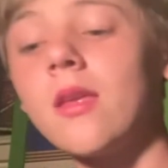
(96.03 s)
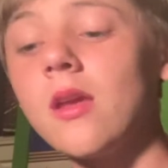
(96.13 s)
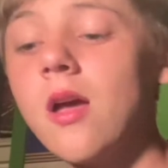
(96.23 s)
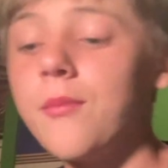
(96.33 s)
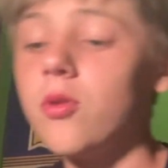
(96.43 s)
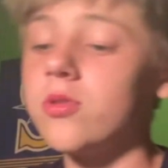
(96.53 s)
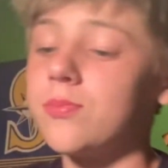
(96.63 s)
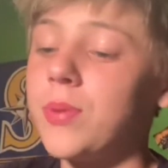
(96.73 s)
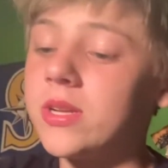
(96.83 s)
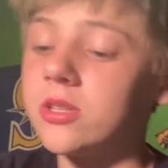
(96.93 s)
um, who are
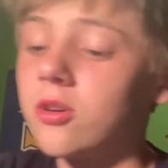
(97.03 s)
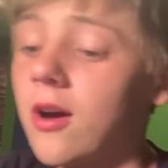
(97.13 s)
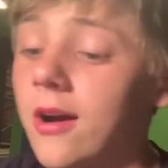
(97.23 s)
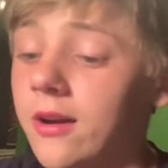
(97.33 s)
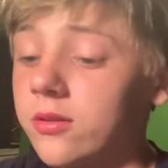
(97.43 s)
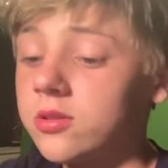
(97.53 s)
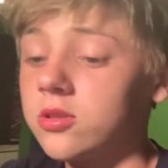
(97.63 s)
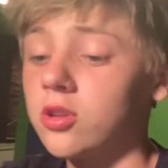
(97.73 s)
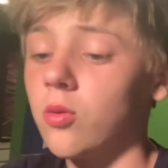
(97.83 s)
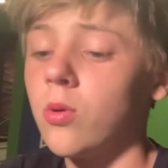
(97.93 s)
just pinning their heart out.
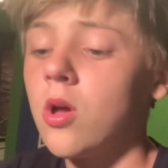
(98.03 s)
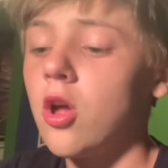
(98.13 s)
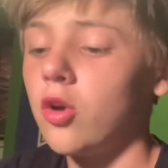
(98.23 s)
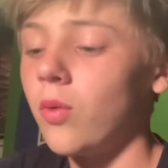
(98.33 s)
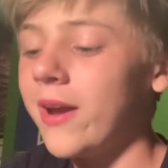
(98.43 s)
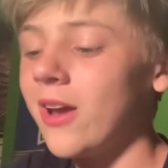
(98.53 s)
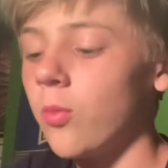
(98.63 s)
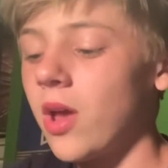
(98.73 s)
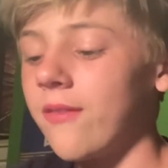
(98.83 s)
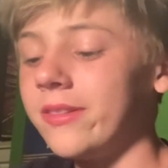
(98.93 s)
So. Right now,
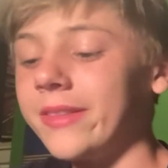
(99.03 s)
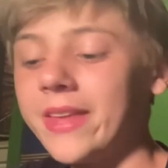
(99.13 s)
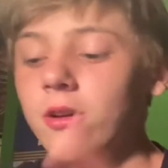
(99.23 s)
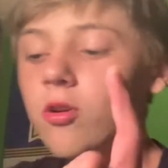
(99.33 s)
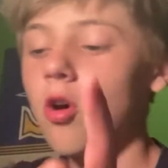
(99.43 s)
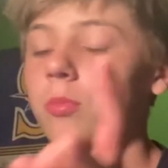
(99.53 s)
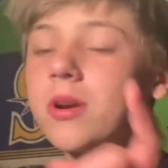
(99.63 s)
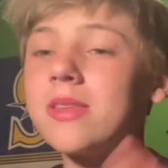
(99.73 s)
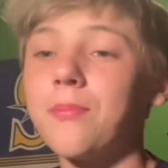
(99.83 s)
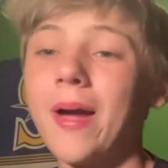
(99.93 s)
we have a leader in home
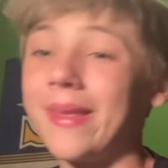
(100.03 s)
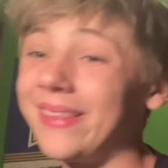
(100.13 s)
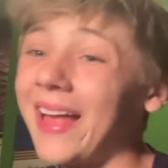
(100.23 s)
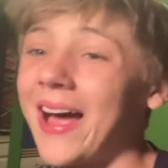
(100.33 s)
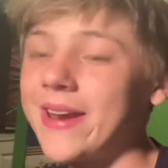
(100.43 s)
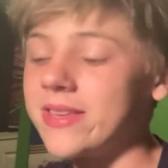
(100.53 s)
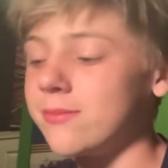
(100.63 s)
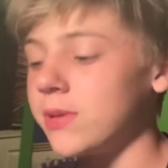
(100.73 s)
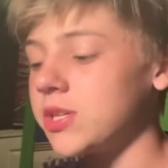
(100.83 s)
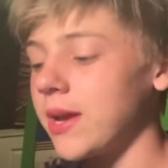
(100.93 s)
runs by a lot is
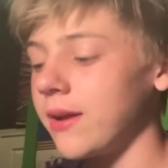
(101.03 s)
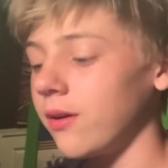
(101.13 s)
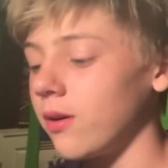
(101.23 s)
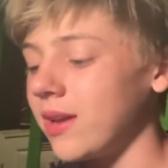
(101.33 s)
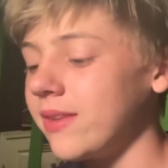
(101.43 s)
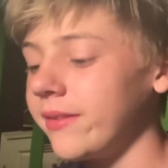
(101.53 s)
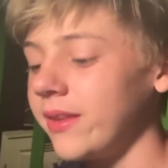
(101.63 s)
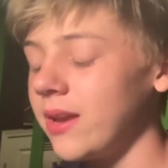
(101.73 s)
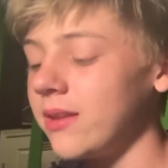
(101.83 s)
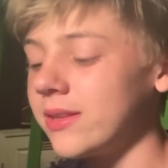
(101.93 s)
Mitch Haniger. He's
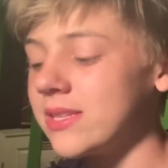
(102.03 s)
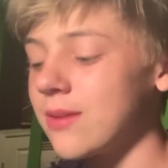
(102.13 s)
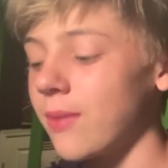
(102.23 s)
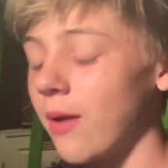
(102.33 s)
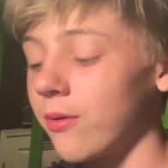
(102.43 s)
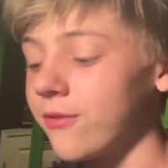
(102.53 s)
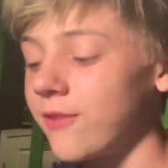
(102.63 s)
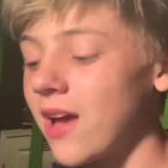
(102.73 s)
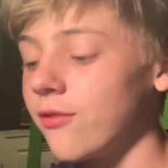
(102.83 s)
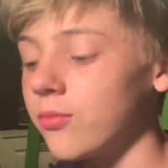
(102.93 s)
leading the team by with
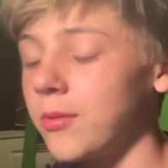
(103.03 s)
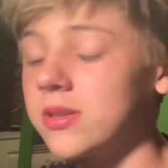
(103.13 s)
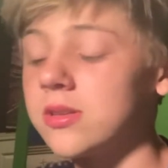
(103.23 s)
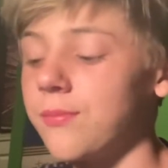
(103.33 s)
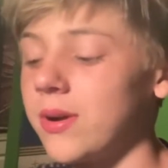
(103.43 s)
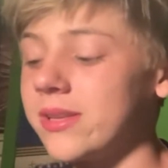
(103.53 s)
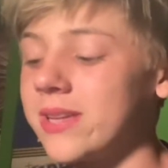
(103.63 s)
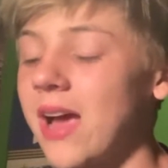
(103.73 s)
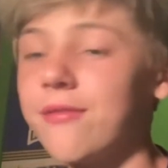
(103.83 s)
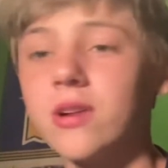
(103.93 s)
five home runs compared to
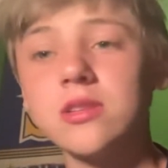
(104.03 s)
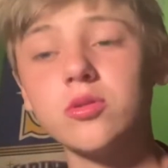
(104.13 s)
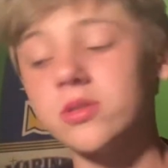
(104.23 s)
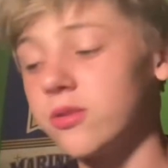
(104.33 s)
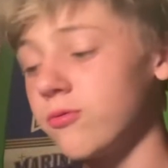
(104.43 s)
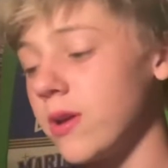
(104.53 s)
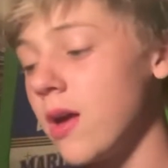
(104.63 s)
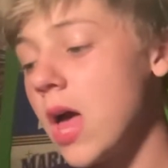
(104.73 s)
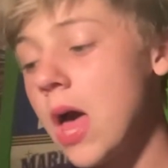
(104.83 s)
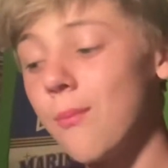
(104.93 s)
Ty France, who has three,
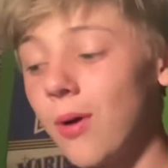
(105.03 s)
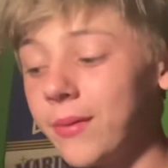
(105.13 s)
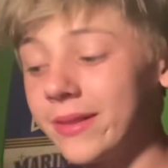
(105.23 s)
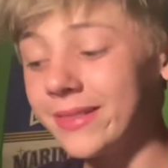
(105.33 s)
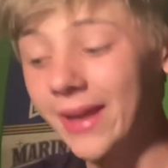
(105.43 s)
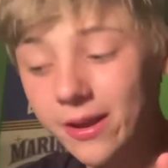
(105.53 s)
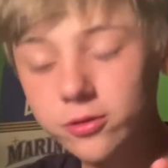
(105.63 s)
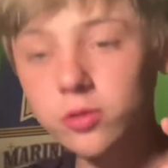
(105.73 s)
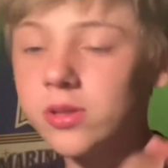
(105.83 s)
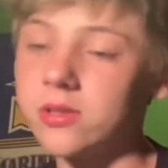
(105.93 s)

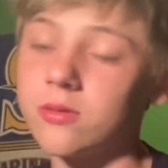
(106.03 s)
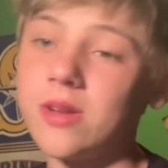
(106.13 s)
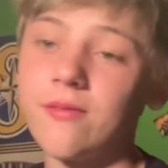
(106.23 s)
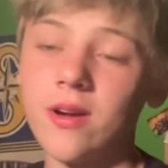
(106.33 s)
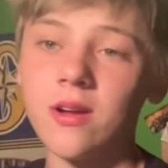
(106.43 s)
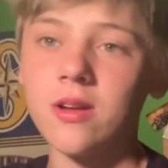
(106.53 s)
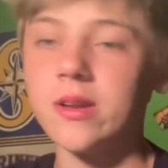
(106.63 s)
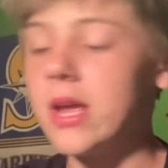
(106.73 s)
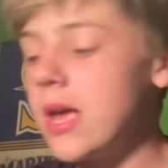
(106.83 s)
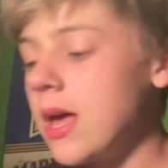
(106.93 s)
Marmolejos, who has three, very
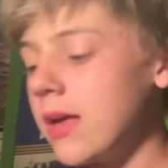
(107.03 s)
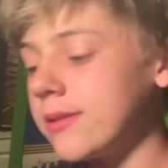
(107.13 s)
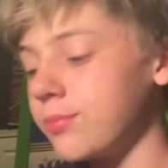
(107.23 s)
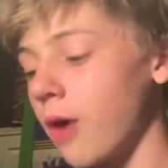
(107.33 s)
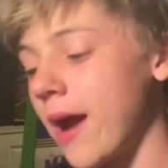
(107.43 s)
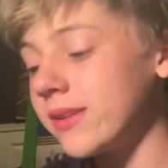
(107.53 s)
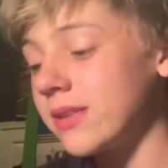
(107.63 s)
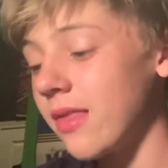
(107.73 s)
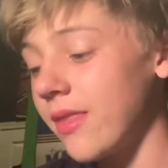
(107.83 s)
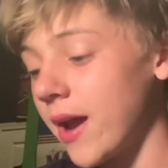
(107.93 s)
good
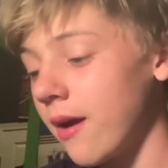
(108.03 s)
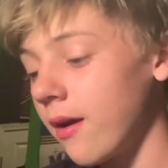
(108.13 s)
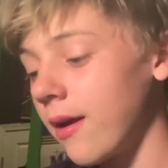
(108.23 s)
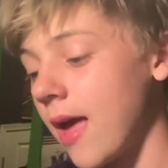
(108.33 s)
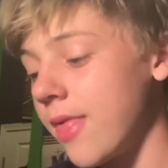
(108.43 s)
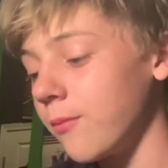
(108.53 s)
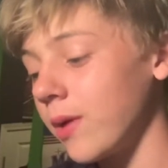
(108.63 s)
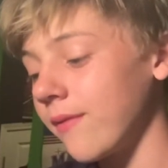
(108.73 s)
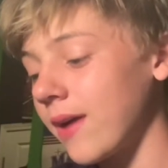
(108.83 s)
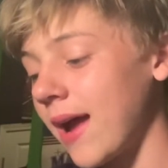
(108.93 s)
surprise there. And then we
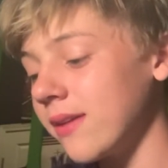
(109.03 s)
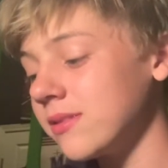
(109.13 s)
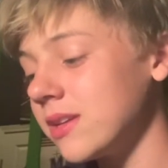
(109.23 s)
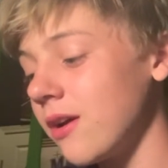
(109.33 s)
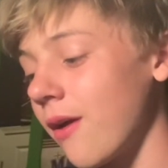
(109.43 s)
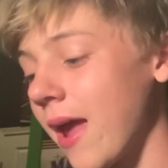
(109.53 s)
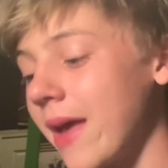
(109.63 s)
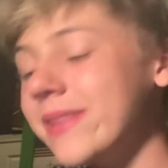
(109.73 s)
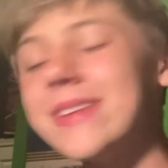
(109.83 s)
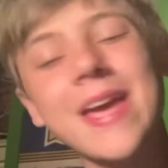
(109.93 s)
have Kyle Seager
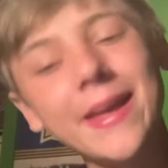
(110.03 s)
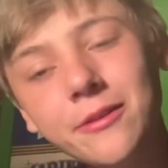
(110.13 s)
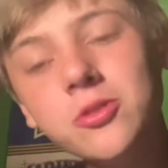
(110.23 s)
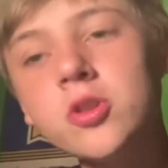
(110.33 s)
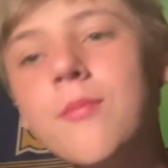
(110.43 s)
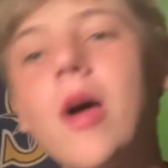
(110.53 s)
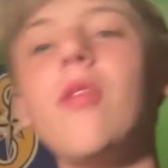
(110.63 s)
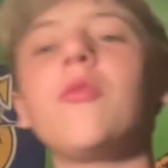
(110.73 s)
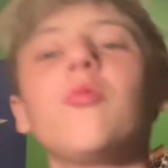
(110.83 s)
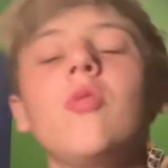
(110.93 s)
and Taylor Trammell,
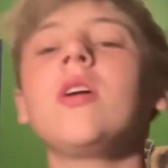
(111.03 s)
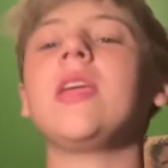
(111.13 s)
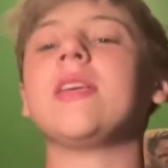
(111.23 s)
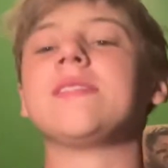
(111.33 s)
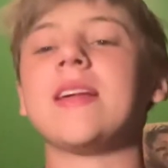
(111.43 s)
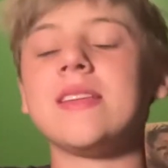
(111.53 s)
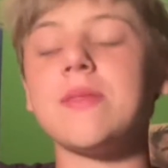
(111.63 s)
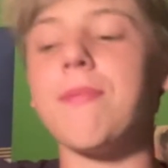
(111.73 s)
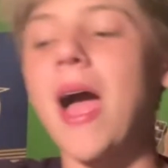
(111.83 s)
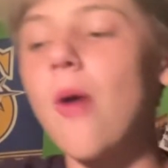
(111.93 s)
the rookie, is getting
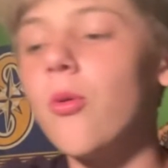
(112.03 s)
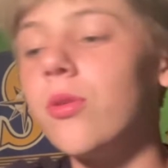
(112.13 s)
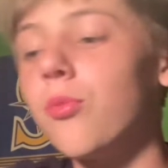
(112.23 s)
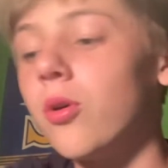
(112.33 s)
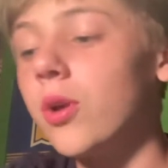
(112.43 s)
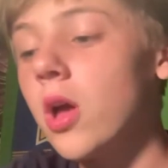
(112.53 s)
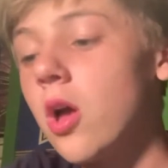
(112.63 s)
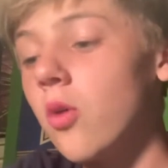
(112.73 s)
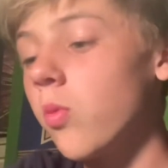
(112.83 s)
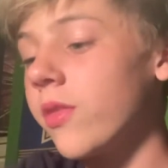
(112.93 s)
some power on board
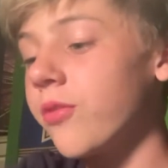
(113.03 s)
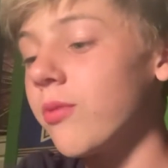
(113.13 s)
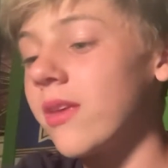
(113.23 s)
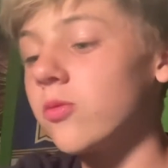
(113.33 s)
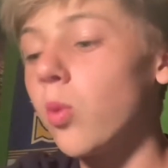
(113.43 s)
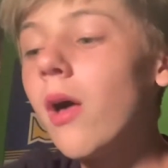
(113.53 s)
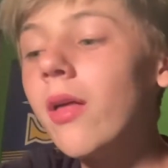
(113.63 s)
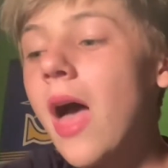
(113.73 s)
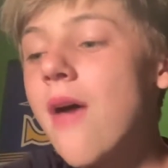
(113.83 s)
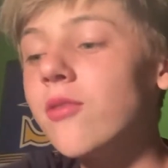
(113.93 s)
with three as
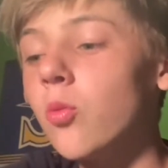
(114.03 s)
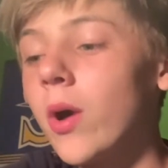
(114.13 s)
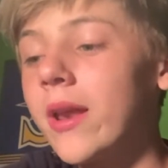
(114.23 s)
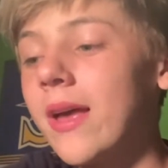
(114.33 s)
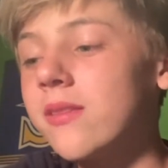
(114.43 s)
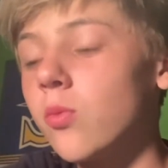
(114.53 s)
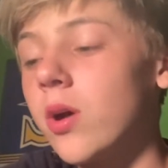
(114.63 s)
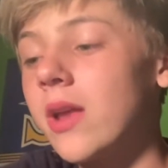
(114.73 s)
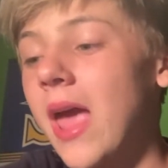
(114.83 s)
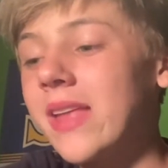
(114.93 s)
well. Evan White has
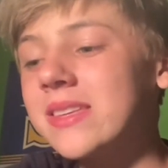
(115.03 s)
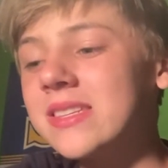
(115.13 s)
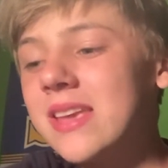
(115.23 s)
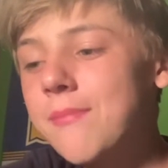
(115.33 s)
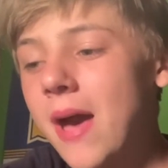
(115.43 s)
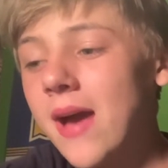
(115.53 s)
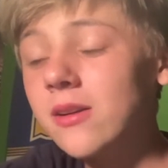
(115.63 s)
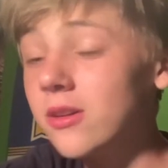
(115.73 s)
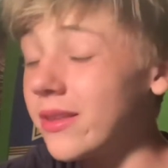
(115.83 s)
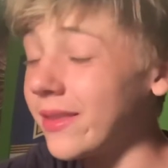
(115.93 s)
one, and Sam
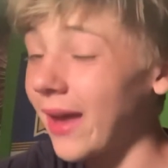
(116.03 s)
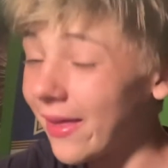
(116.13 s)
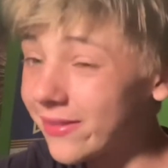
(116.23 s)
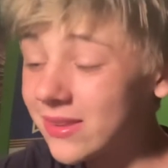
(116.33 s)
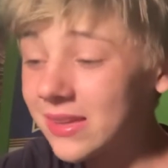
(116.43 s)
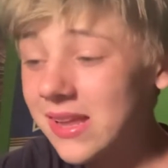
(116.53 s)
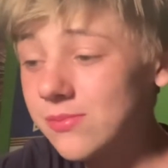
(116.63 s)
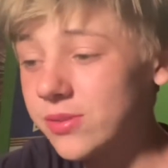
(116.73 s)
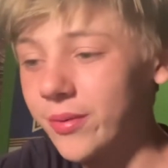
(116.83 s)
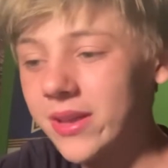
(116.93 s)
Haggerty, the guy that doesn't get as
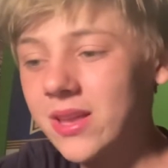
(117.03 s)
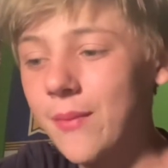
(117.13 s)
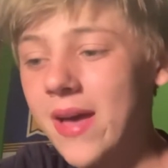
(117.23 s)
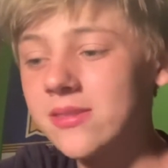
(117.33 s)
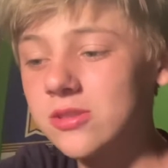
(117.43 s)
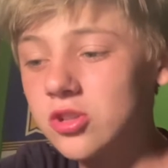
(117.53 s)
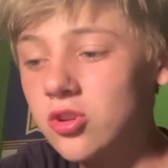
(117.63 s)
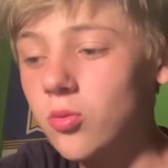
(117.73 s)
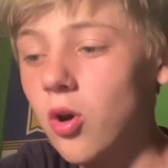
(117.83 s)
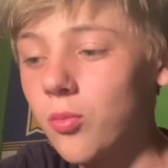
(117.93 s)
much playing time, has
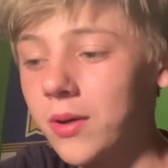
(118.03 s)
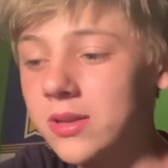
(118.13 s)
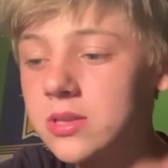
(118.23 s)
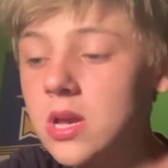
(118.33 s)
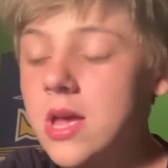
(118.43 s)
two home runs.